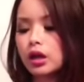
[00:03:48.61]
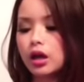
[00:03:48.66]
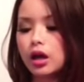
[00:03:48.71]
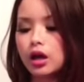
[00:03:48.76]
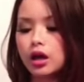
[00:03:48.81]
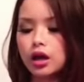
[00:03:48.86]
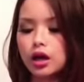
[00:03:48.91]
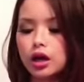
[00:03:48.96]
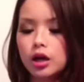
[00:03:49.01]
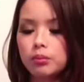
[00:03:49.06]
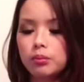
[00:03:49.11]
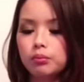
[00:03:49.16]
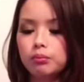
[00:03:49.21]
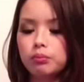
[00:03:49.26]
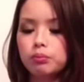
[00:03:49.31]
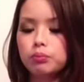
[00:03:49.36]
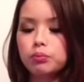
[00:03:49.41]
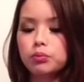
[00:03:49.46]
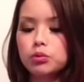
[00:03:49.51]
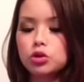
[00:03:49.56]
Um,
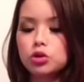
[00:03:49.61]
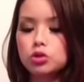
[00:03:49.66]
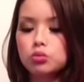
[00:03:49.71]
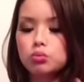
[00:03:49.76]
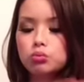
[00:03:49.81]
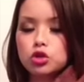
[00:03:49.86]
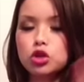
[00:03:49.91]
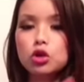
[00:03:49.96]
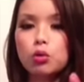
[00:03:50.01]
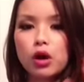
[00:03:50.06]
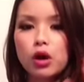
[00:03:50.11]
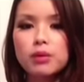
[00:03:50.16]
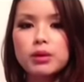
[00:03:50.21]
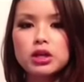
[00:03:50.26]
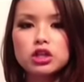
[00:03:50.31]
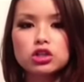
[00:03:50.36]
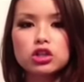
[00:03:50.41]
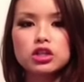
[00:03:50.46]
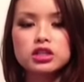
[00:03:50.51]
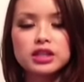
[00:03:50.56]
you want to
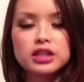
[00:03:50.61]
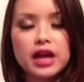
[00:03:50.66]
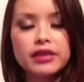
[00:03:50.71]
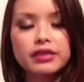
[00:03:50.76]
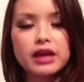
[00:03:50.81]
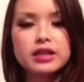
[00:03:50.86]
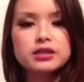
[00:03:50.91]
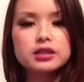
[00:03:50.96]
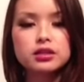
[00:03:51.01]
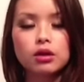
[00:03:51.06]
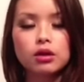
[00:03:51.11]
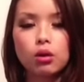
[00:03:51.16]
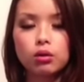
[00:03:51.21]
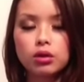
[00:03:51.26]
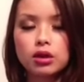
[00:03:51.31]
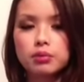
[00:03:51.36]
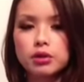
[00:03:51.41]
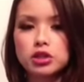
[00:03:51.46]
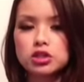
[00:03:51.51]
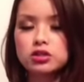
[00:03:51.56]
make sure it's not that's not the
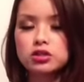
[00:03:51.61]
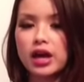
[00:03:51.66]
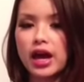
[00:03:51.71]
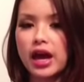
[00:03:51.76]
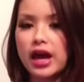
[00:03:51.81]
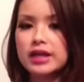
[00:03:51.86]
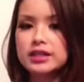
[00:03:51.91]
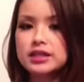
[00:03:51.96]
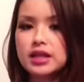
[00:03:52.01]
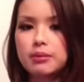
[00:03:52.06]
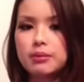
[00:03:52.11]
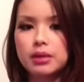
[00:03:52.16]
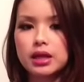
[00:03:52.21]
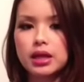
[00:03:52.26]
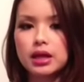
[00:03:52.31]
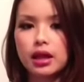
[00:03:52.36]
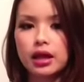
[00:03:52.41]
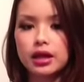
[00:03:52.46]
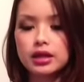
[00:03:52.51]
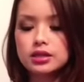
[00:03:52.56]
only picture that has that
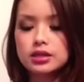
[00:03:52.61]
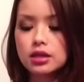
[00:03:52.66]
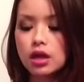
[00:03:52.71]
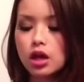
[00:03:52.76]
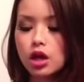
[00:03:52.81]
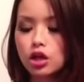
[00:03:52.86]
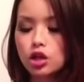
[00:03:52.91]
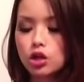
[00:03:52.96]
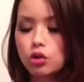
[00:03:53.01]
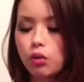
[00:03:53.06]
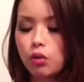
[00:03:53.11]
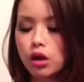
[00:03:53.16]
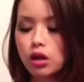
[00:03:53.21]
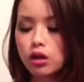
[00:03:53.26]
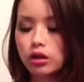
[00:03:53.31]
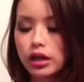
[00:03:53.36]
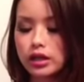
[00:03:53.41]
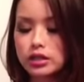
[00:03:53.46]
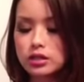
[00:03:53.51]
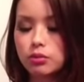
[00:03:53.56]
many likes. You want to
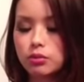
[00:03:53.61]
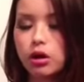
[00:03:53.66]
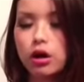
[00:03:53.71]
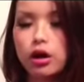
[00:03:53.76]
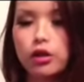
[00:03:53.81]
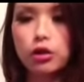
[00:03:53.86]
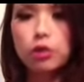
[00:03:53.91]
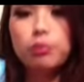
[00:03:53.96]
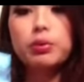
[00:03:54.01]
look at some other